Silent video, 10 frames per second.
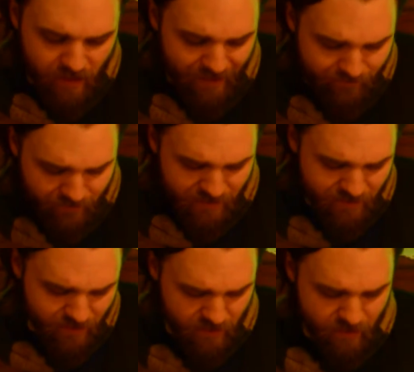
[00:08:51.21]
Every
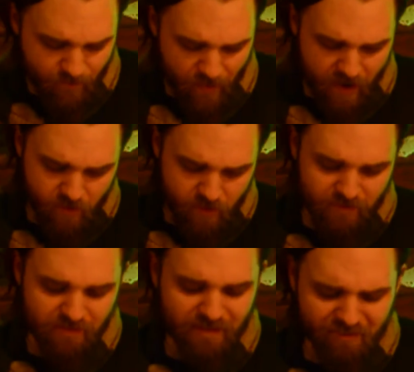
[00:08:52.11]
year, Harry
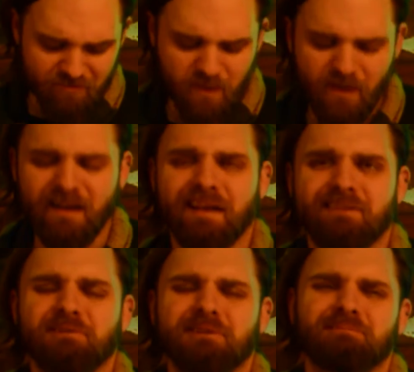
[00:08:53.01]
was left
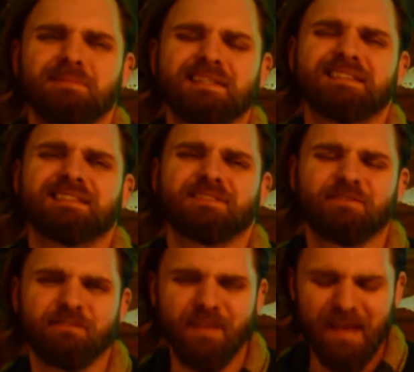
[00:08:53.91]
behind with Mrs.
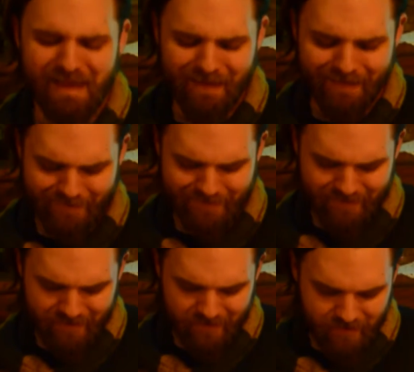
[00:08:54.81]
Figg,
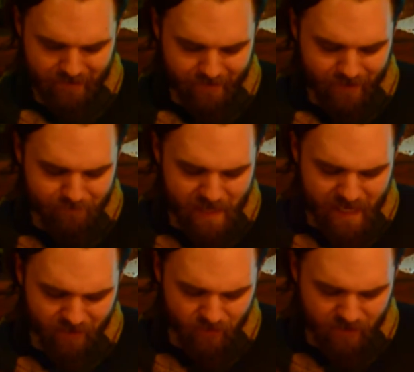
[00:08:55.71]
a
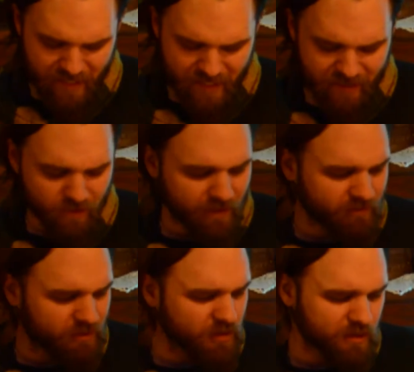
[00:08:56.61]
mad old lady who
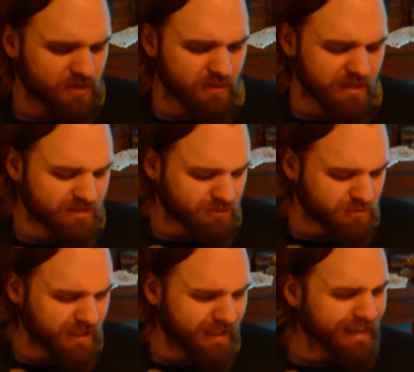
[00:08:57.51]
lived 2 streets
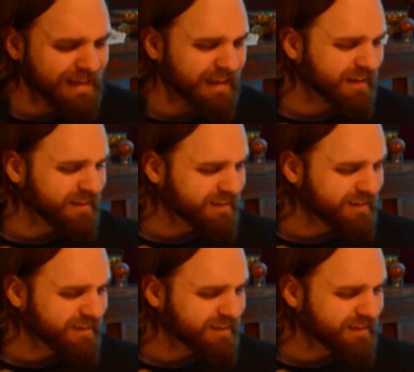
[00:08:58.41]
away.